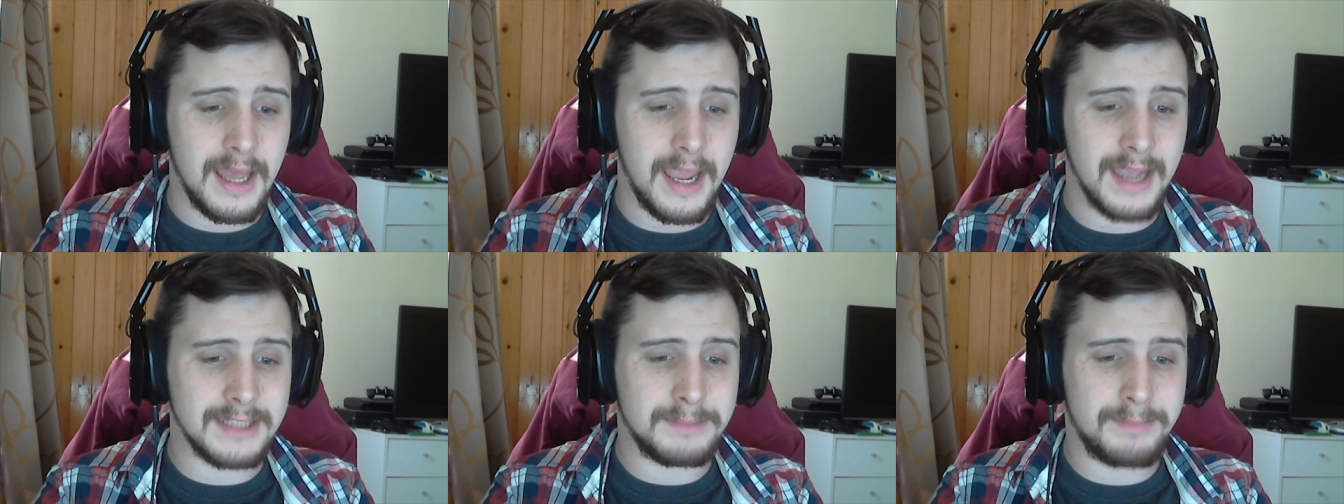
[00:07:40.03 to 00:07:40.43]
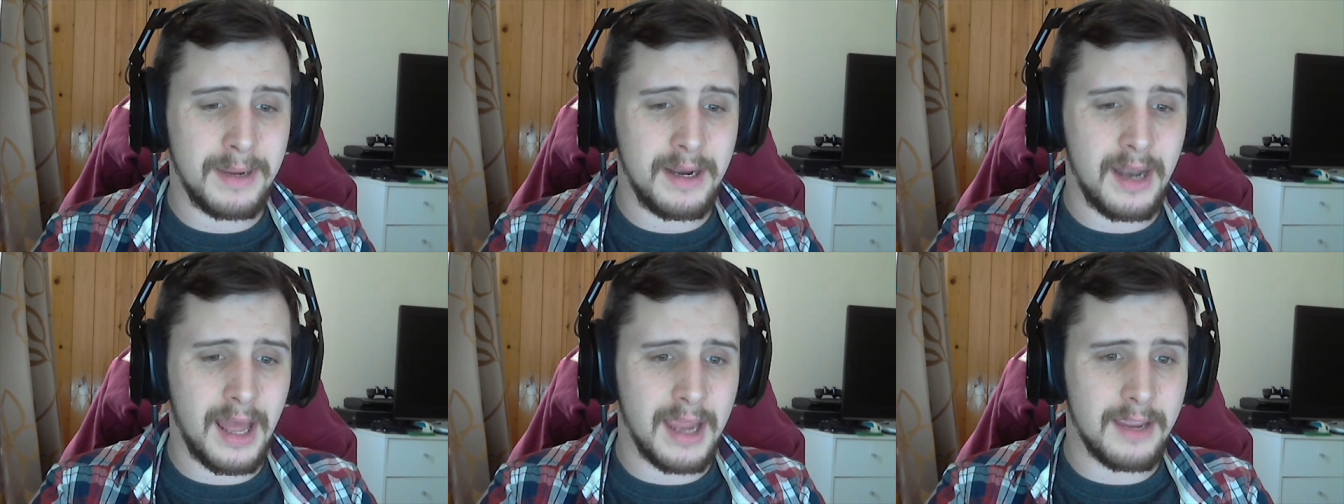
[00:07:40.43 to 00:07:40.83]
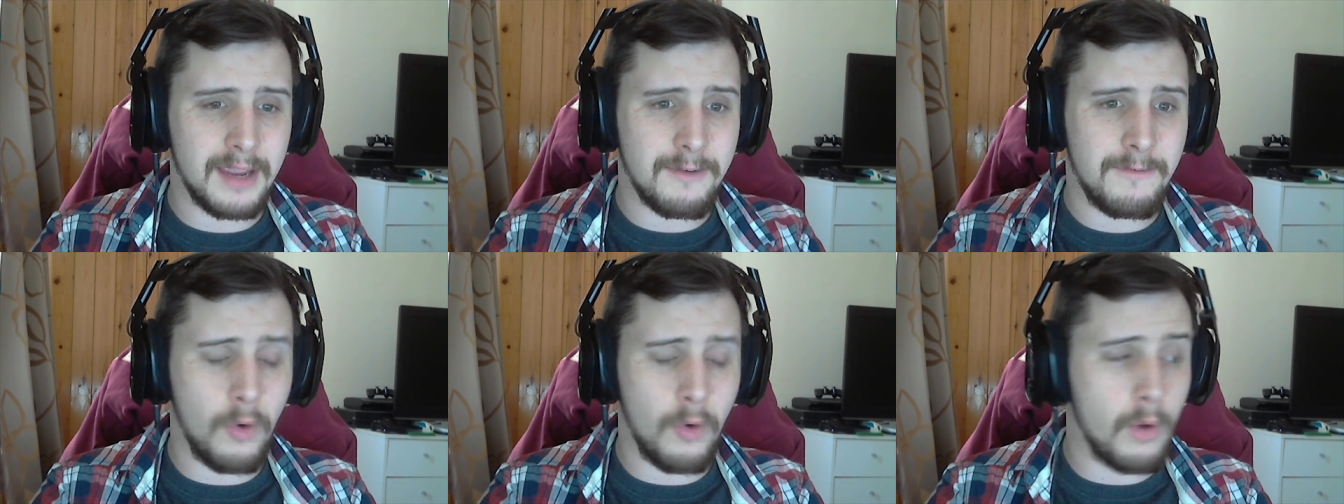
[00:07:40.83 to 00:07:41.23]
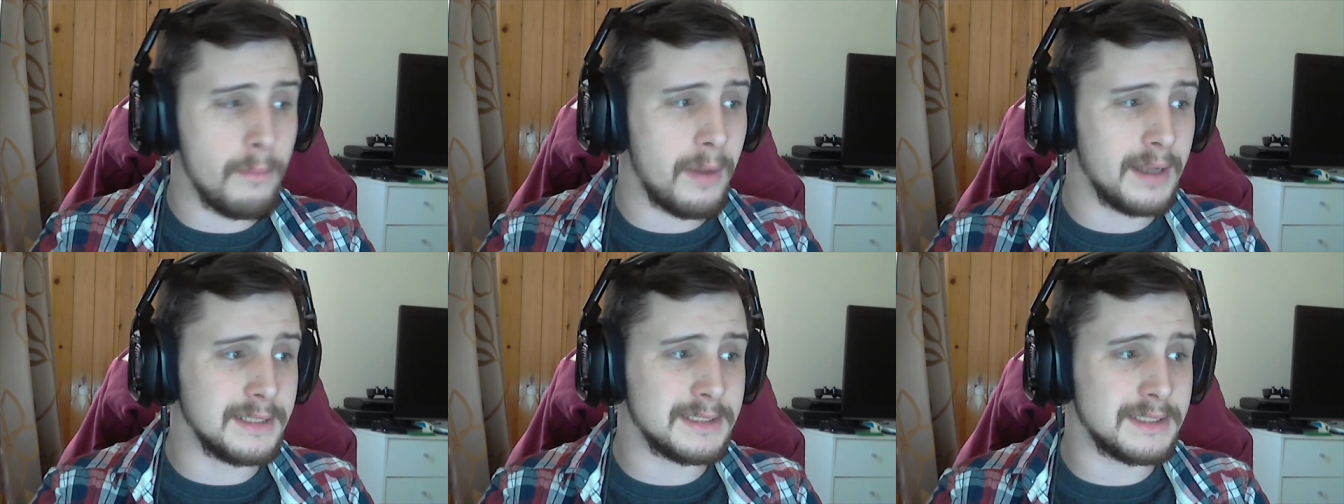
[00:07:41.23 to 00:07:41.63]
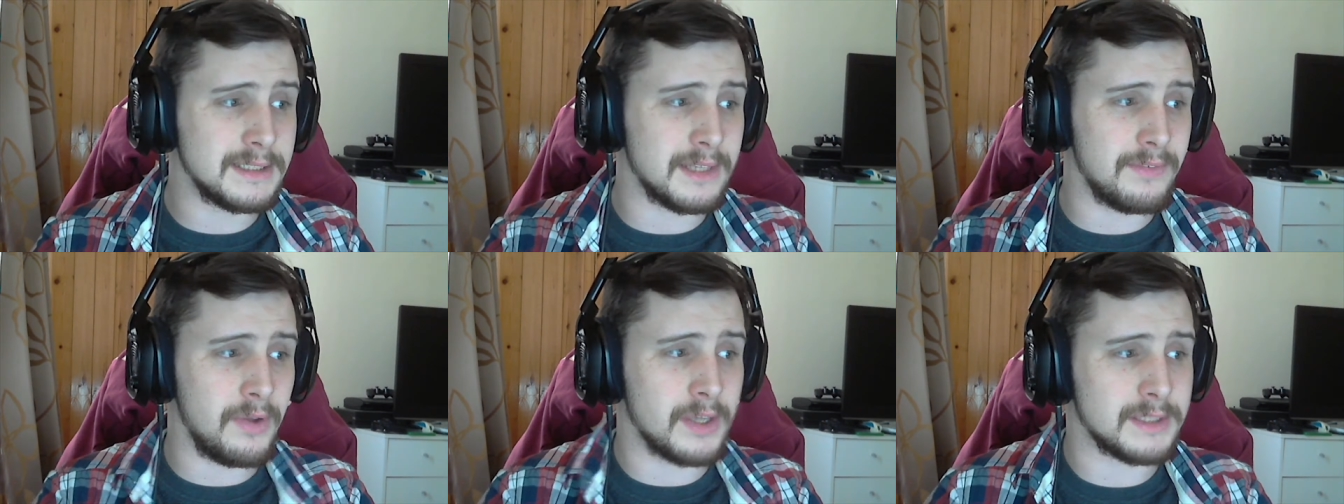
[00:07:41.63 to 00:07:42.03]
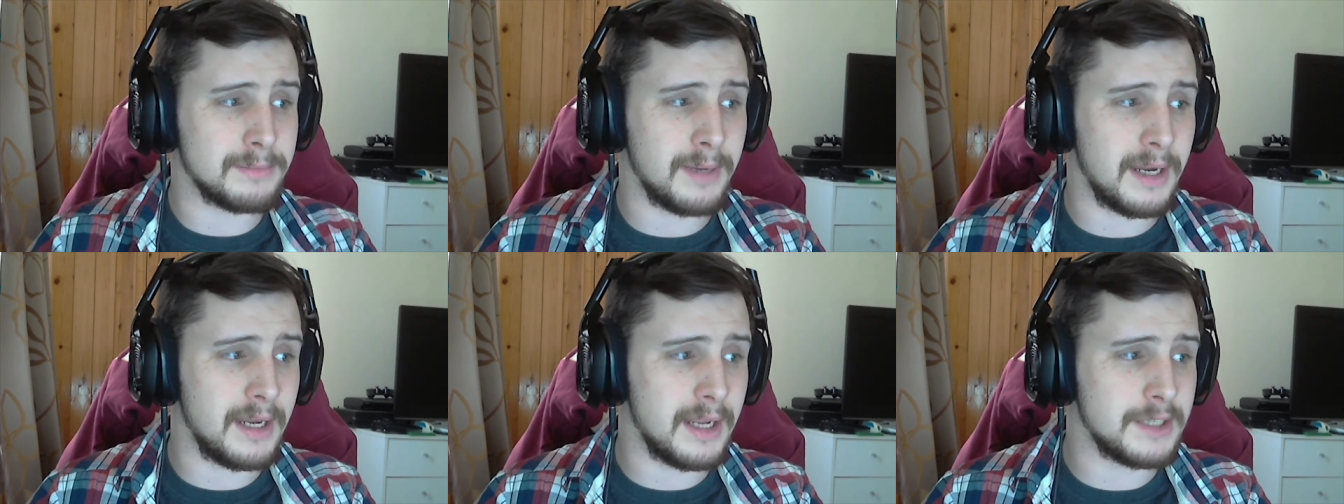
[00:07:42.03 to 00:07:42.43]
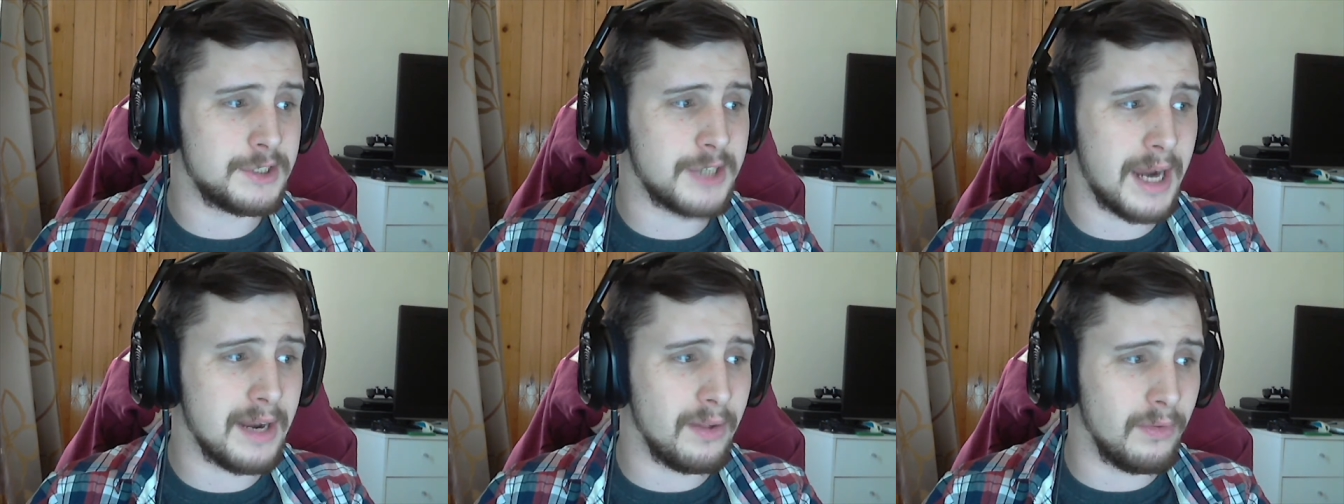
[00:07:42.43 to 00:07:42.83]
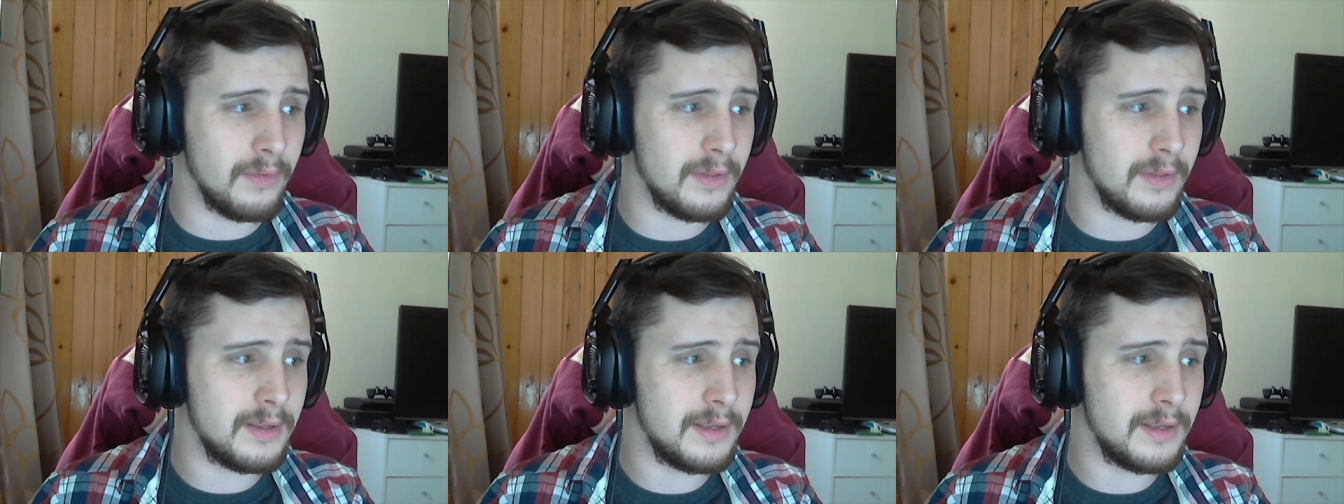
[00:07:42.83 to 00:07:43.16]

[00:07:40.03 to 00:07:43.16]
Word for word: it's been like four months since I've lost my channel,